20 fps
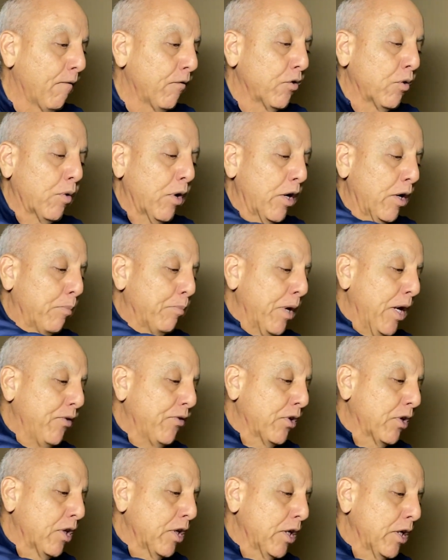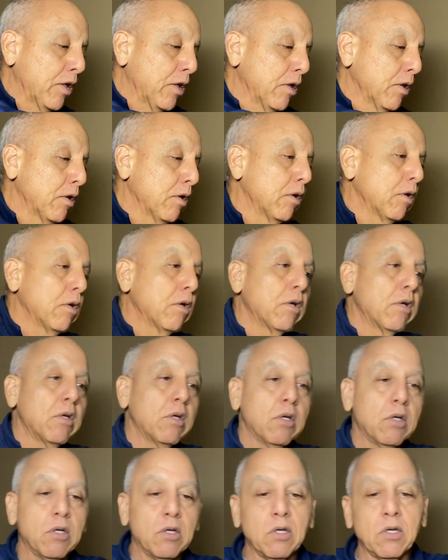So right here, basically,
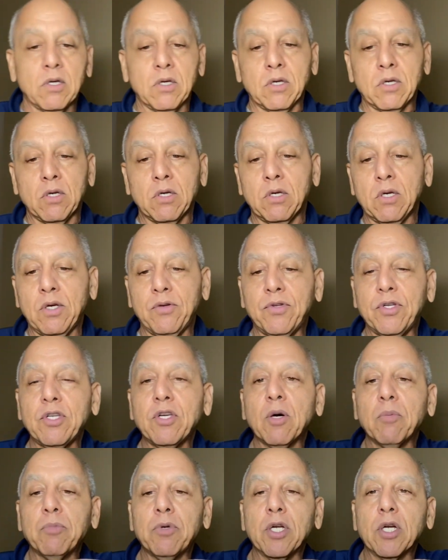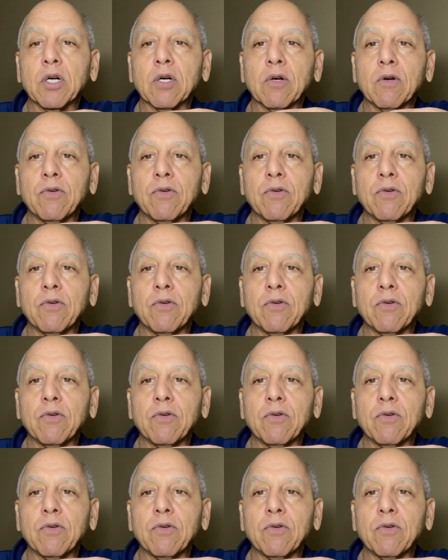It's a yum dinger.